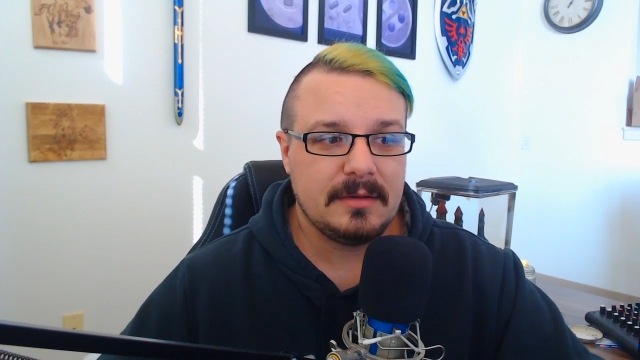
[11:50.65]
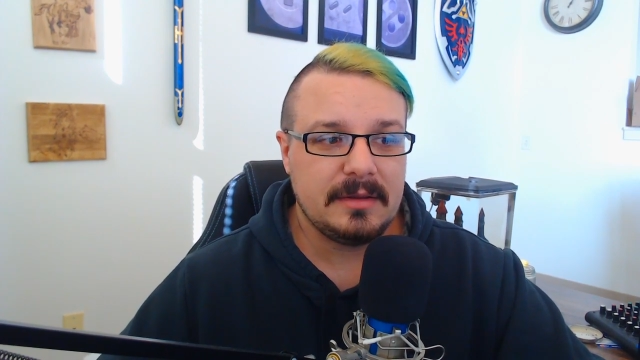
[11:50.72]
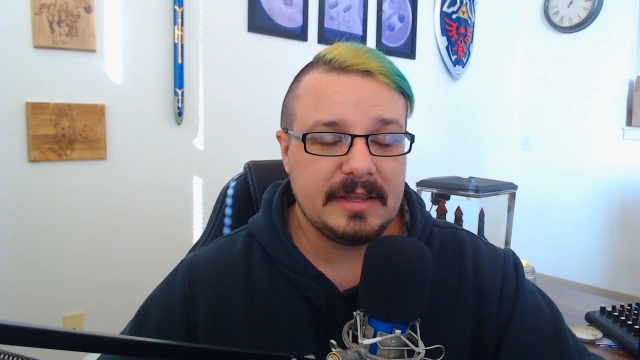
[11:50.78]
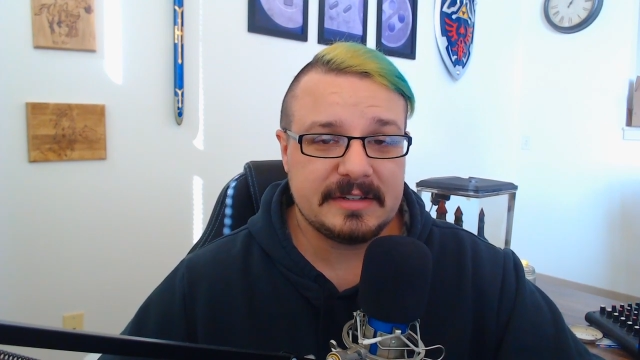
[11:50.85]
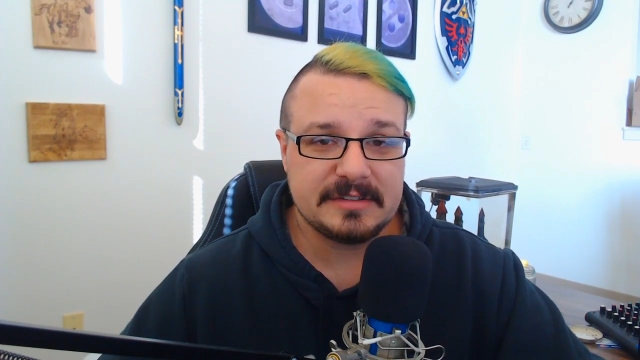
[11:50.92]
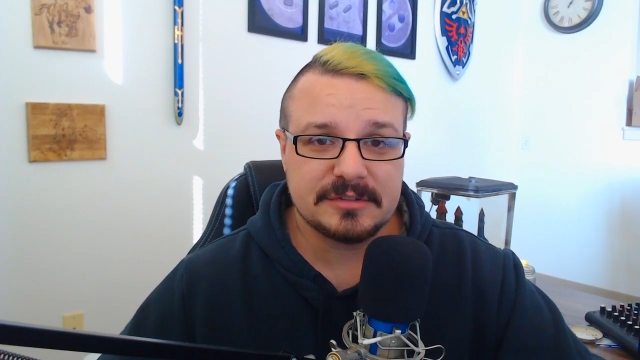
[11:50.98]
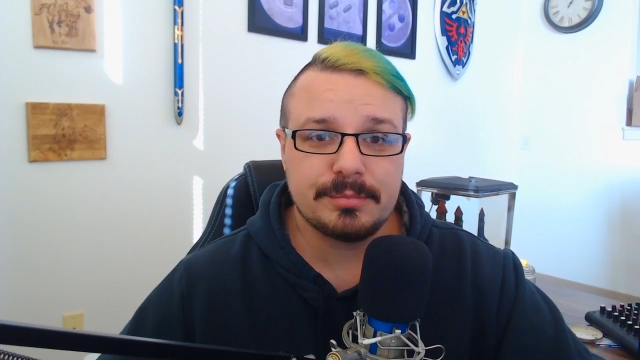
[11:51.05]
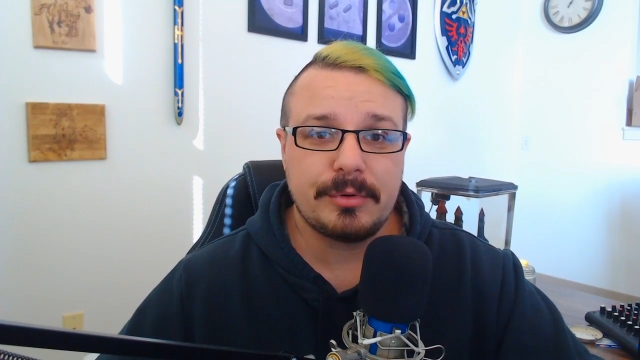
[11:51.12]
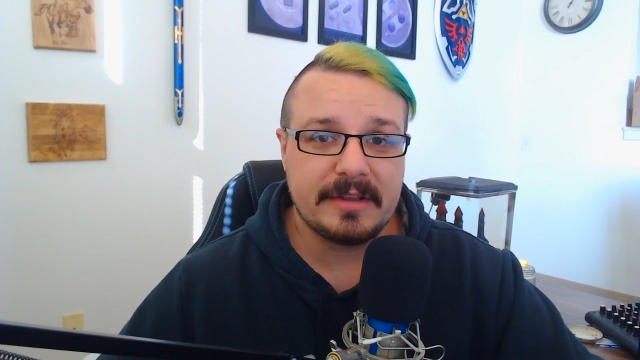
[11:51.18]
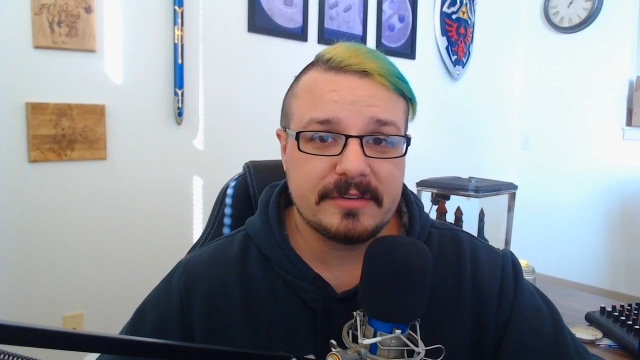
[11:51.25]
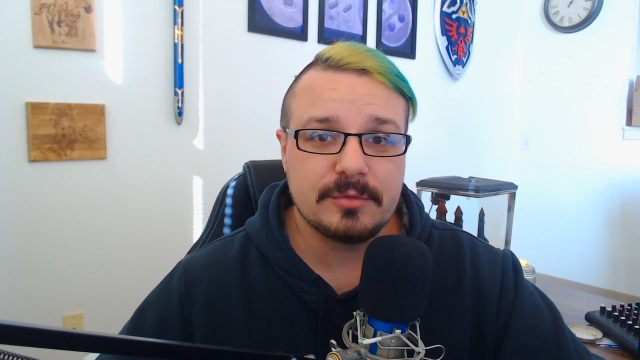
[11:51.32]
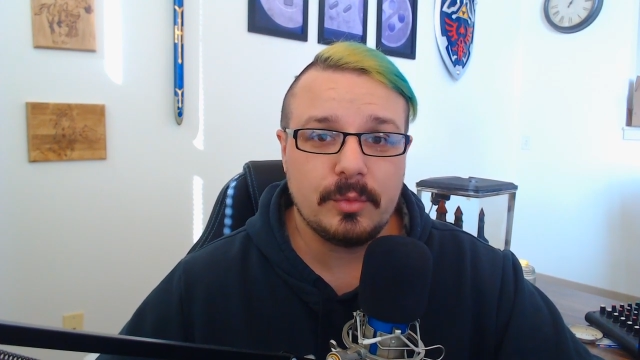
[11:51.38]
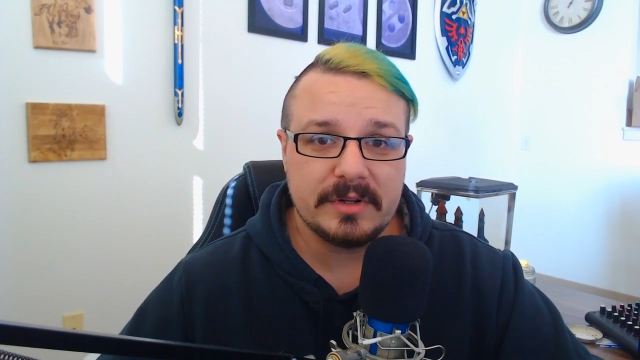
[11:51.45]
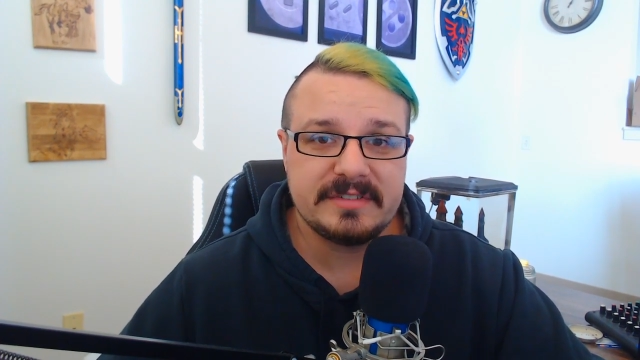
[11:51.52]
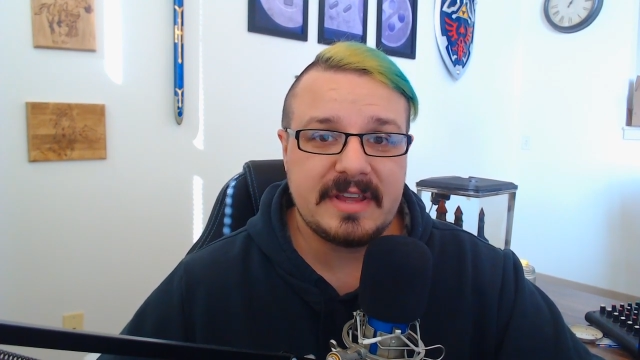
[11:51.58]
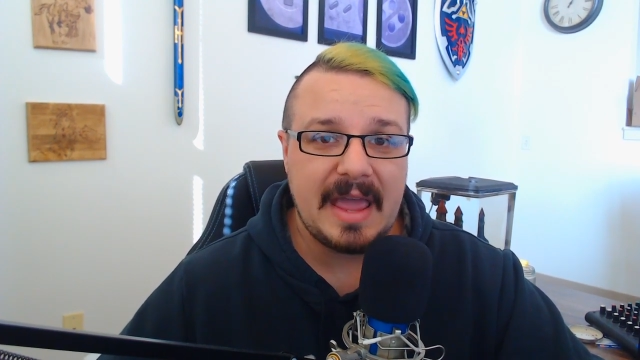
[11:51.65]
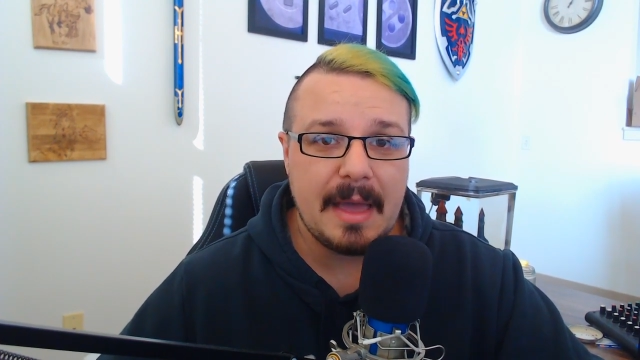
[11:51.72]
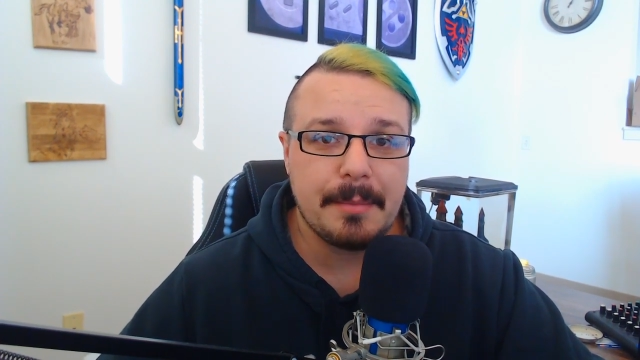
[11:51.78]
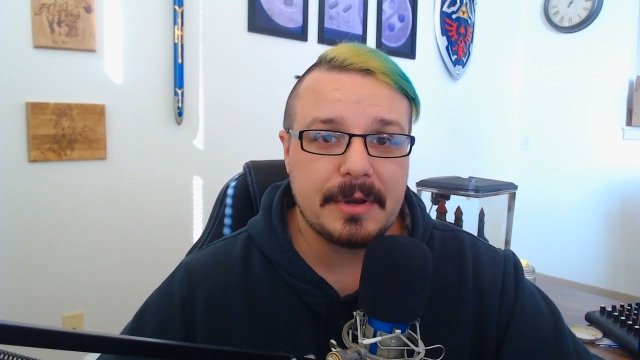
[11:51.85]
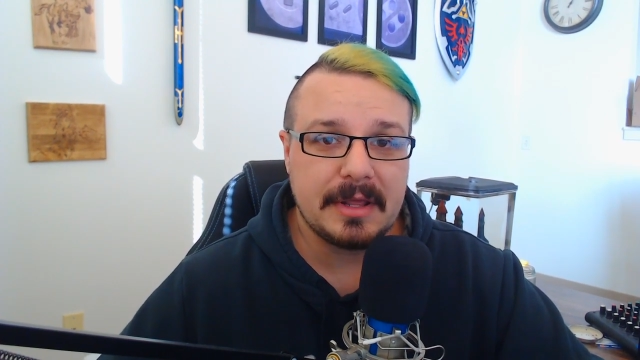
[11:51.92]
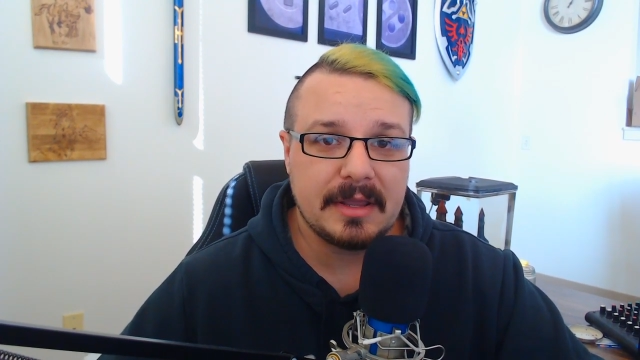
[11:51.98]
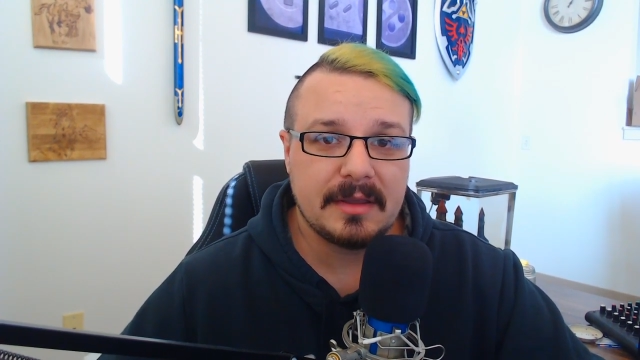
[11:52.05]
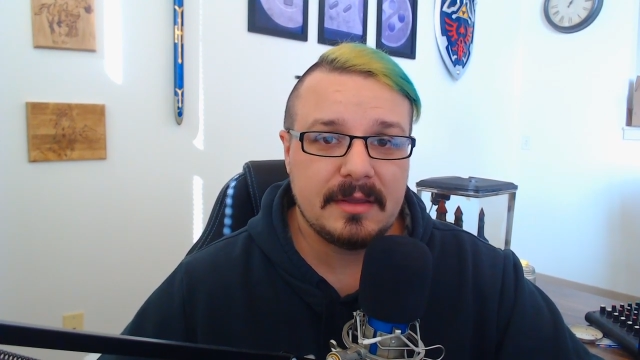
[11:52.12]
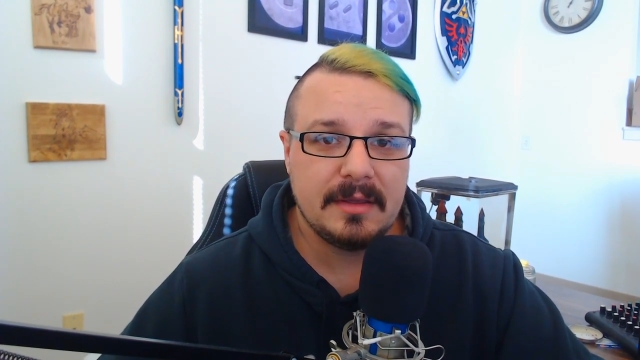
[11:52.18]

express what's happening,